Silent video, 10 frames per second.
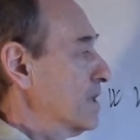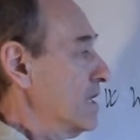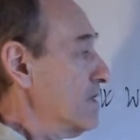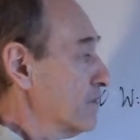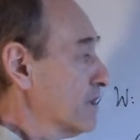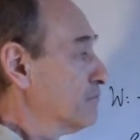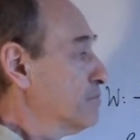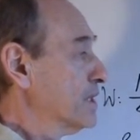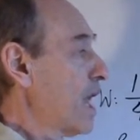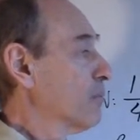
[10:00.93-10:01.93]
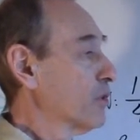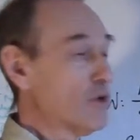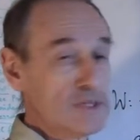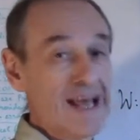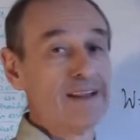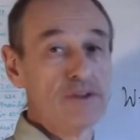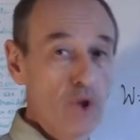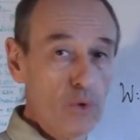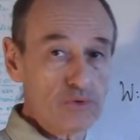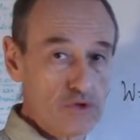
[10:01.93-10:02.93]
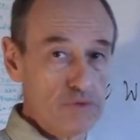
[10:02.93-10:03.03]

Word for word: Even if PW is unknown to